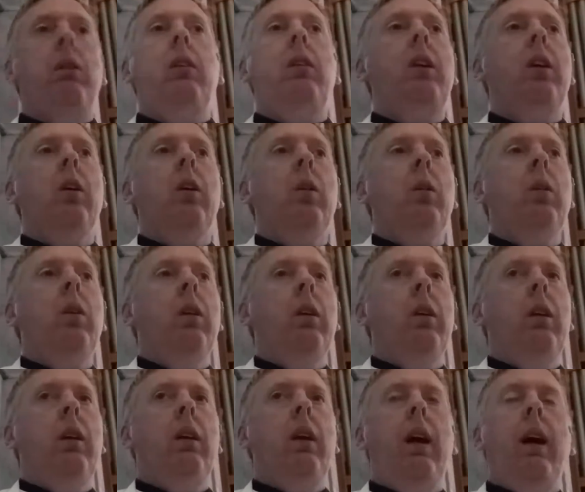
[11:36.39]
It's
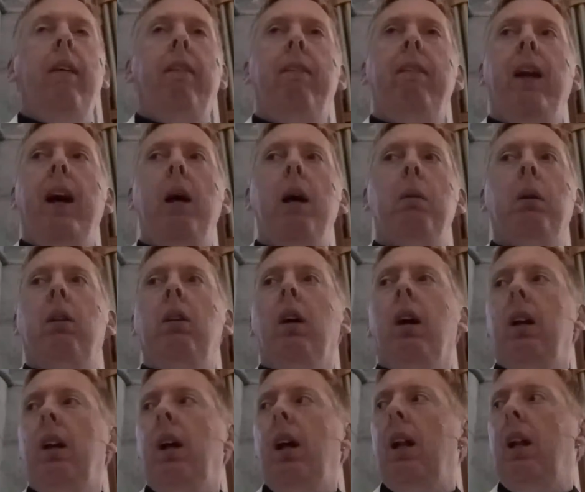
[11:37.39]
still a flame. It's
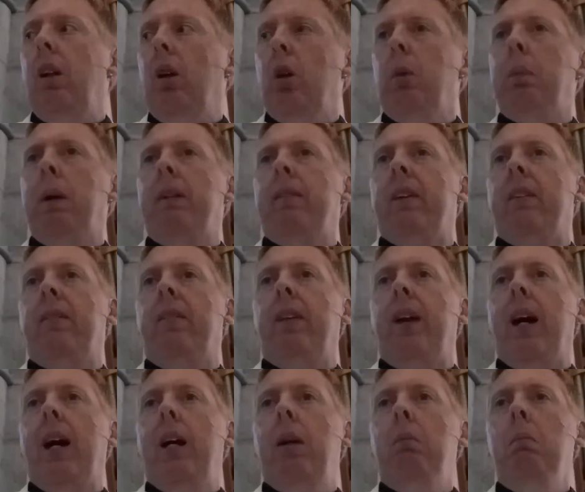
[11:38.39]
not a little bit of a
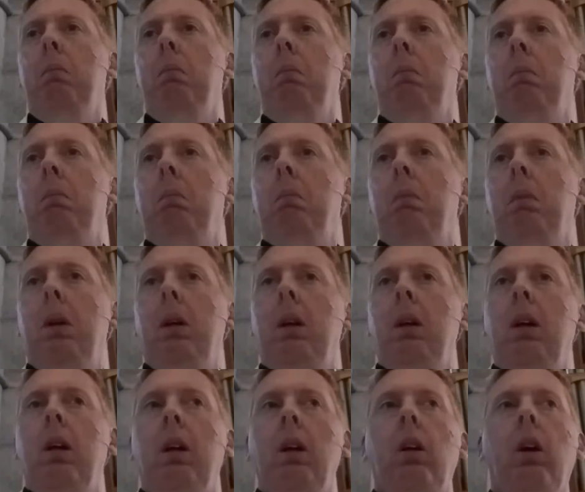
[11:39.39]
flame.
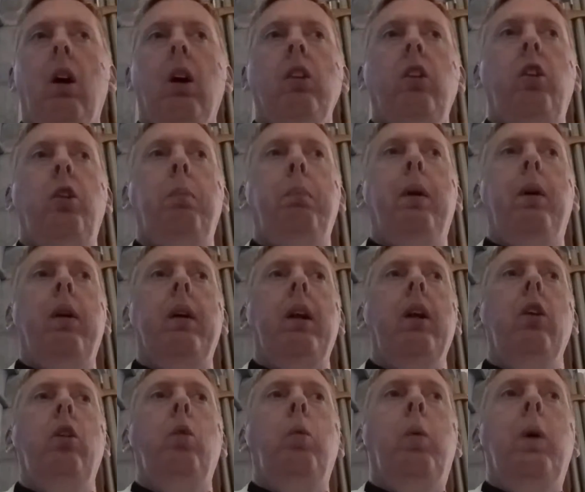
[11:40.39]
God's Spirit
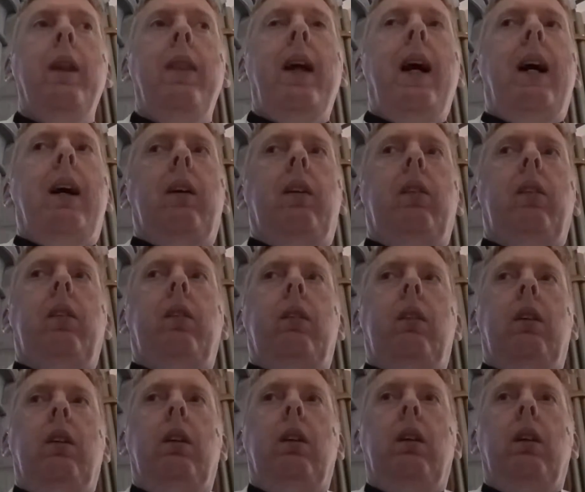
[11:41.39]
is with
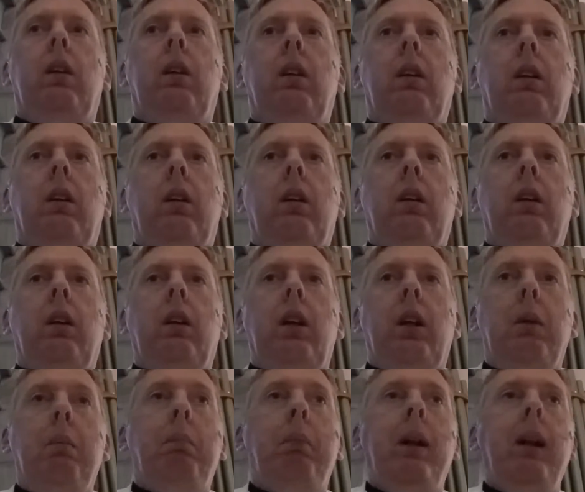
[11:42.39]
us
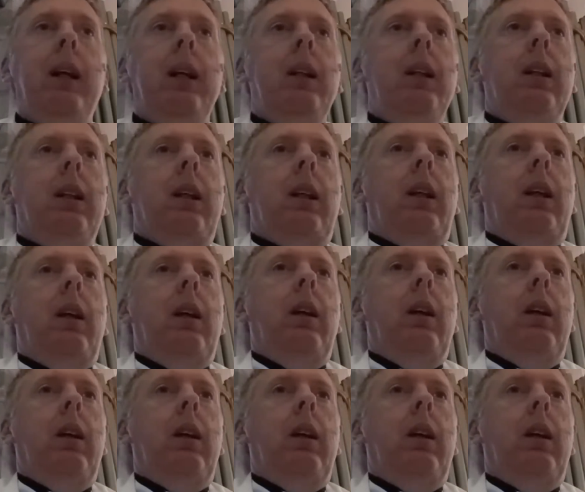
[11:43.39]
completely.